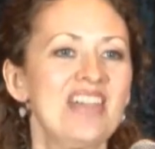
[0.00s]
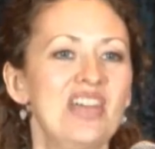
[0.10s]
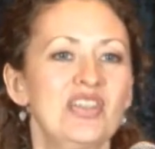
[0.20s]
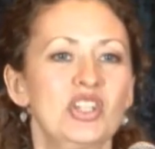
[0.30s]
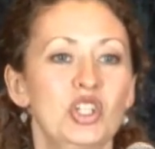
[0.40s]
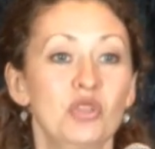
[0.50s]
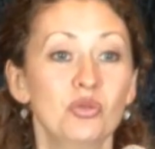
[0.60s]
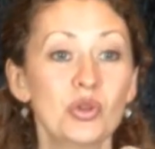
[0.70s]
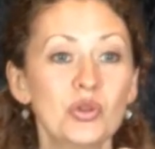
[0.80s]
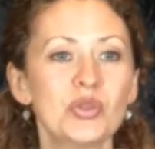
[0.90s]
that the
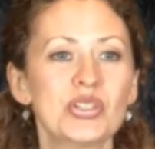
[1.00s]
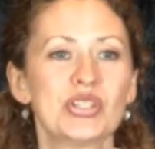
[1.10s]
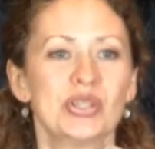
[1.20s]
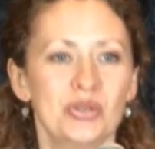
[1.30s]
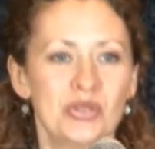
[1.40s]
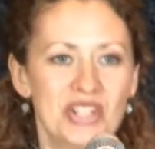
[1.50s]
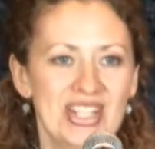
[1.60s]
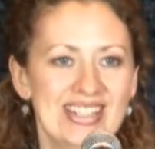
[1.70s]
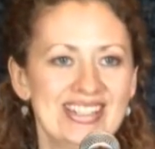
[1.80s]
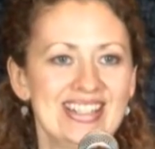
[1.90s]
true
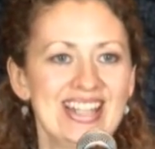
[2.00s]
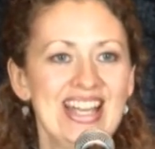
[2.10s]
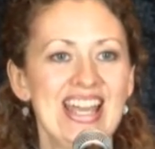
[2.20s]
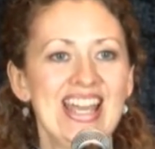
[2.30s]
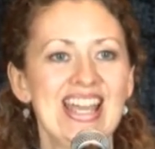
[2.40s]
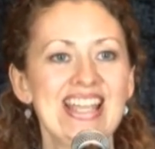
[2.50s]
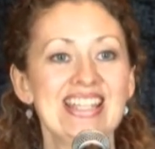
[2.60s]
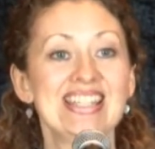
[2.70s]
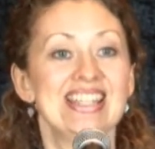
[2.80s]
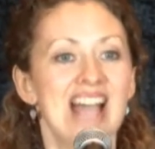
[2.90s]
solution
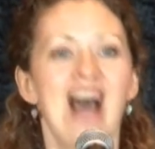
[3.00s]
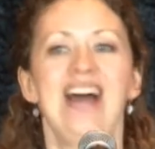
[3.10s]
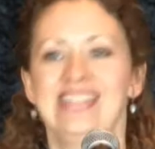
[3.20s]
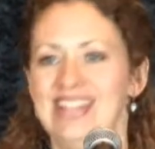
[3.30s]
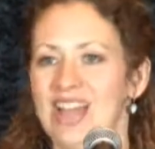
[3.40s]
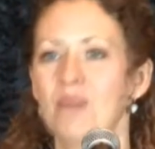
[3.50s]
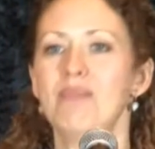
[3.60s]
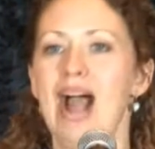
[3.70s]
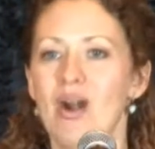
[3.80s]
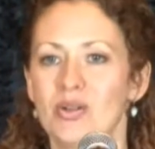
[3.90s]
is not
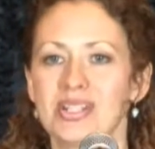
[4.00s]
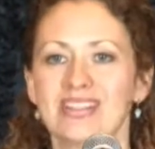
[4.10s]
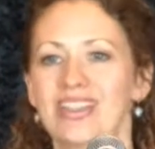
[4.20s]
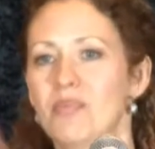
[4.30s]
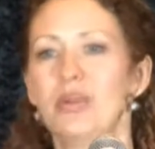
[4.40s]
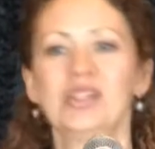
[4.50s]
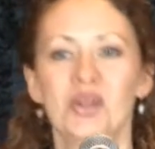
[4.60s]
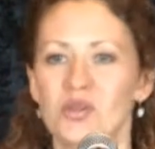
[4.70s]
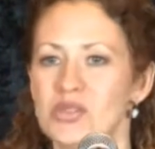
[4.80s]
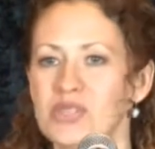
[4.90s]
about the
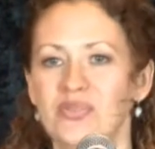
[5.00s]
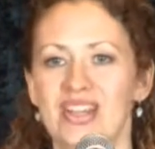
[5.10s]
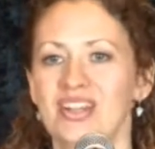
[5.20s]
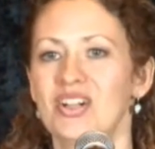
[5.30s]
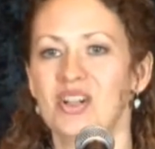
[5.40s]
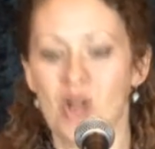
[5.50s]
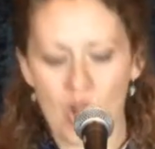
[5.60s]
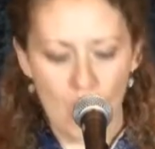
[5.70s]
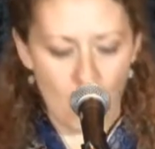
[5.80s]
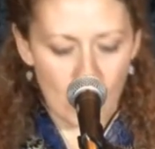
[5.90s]
political sphere
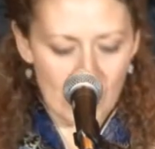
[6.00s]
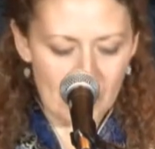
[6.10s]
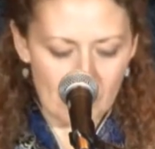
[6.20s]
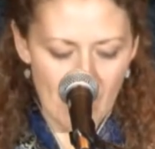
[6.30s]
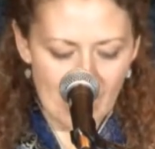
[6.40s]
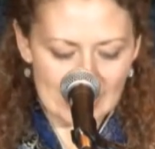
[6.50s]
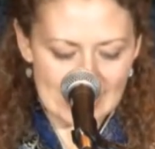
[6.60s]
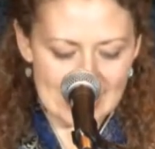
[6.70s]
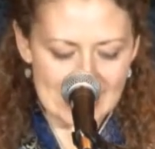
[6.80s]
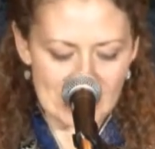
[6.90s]
or the
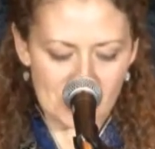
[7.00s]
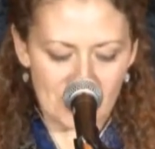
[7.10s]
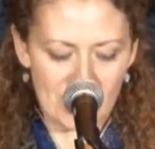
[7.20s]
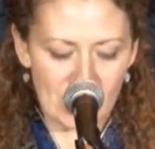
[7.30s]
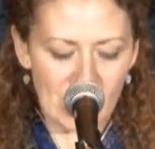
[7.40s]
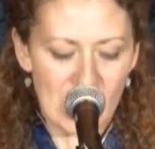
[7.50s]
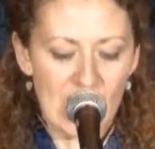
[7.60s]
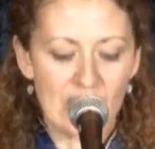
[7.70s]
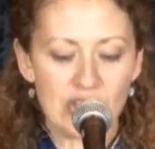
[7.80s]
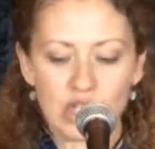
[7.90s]
policy sphere.
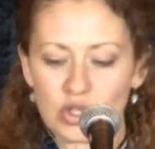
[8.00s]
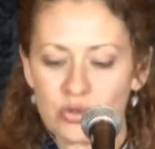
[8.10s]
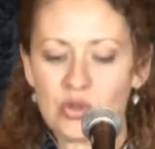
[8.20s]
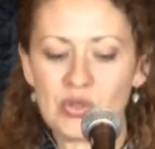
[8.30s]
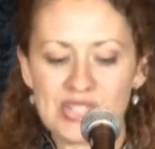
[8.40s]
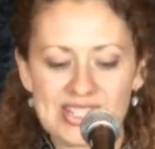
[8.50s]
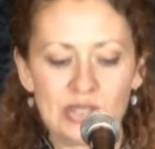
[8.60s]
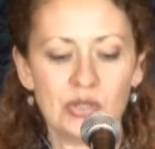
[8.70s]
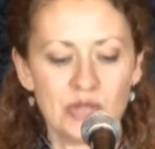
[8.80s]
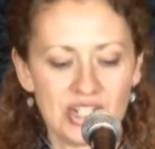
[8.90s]
The true
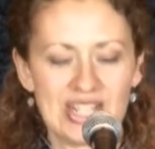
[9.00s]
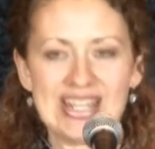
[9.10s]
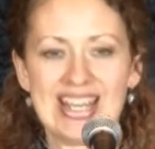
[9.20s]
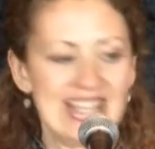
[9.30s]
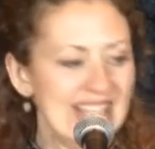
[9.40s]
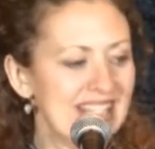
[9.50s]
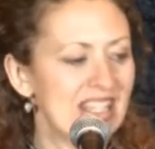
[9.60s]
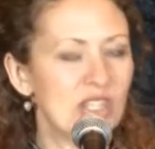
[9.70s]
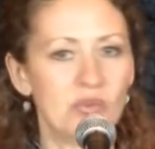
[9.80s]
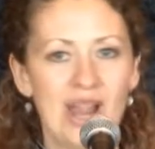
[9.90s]
solution is
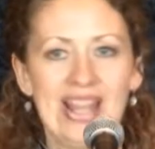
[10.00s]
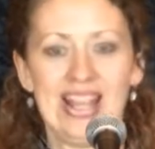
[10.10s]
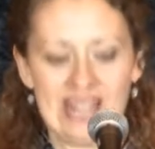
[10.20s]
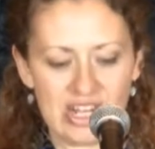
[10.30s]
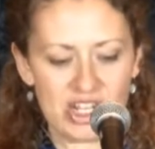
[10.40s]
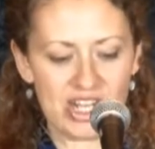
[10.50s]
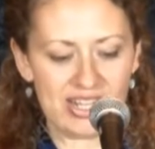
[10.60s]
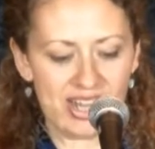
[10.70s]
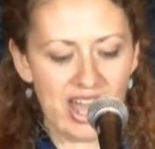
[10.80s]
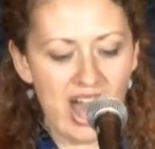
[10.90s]
this recognition
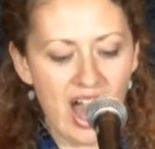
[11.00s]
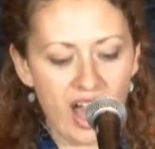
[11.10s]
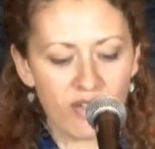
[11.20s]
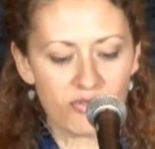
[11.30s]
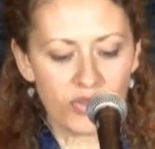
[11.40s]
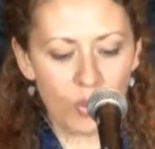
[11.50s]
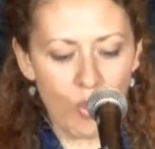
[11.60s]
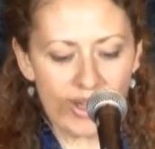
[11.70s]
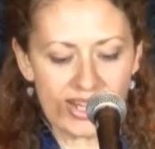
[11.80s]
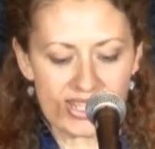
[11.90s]
of the
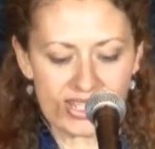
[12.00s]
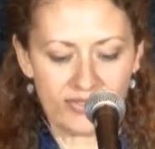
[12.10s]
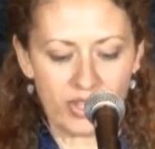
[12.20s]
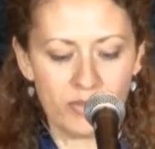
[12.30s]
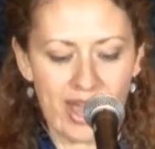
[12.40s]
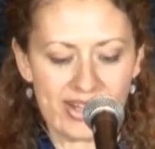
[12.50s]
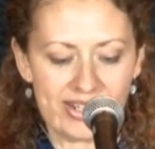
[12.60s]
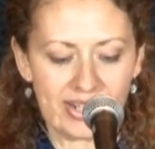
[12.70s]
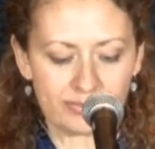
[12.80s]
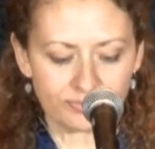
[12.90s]
oneness of humanity.